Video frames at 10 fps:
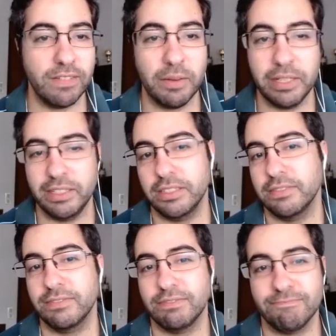I mean
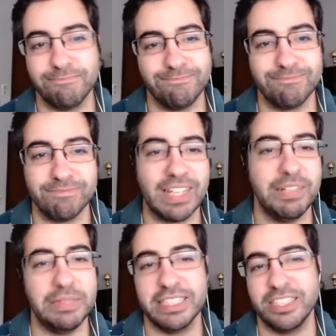
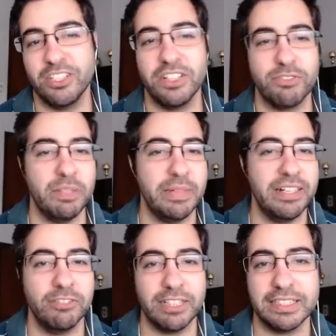it's not a 3
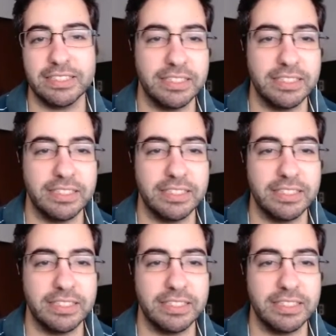mana, right?